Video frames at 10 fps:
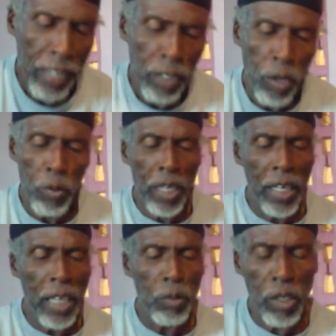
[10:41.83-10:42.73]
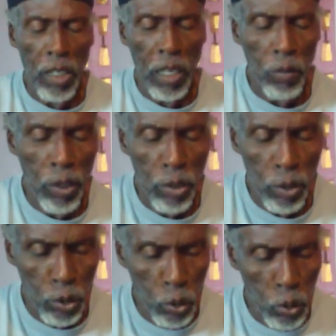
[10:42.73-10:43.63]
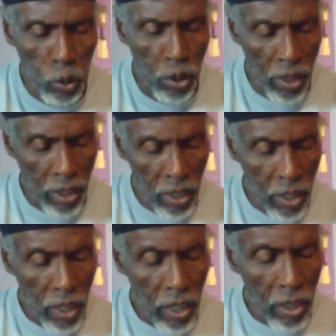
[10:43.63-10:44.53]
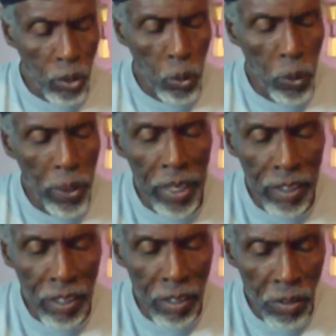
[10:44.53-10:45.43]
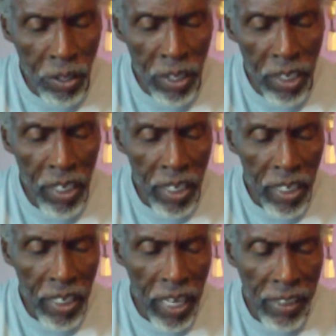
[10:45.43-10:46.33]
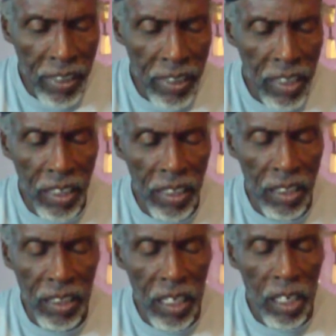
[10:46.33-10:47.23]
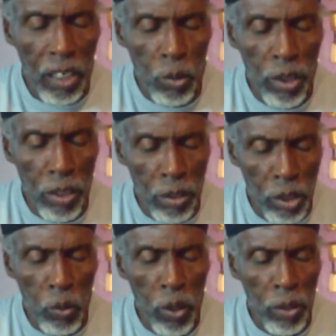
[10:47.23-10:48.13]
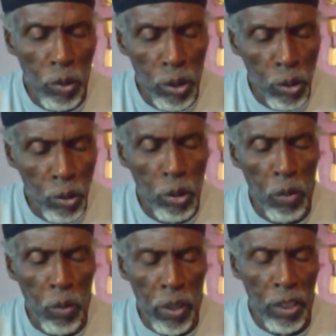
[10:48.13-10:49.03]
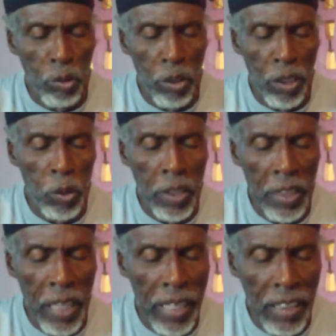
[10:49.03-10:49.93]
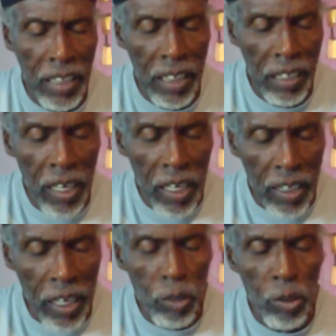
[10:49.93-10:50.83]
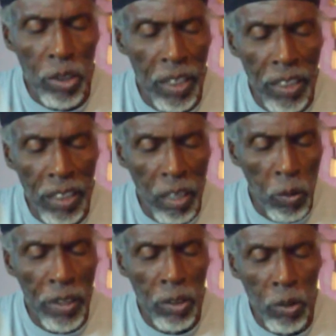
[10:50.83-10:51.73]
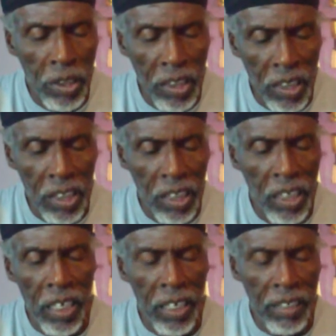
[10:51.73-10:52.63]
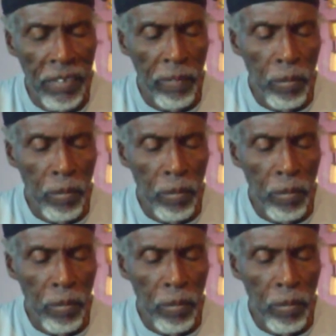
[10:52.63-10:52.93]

I now realize we could have gone to 2. 2 into 3, 96. 2 into 3, 1, 2 is 2, and 1 is 3. 2 into 19, 9 2 is 18, and 1, 2 into 16, 8.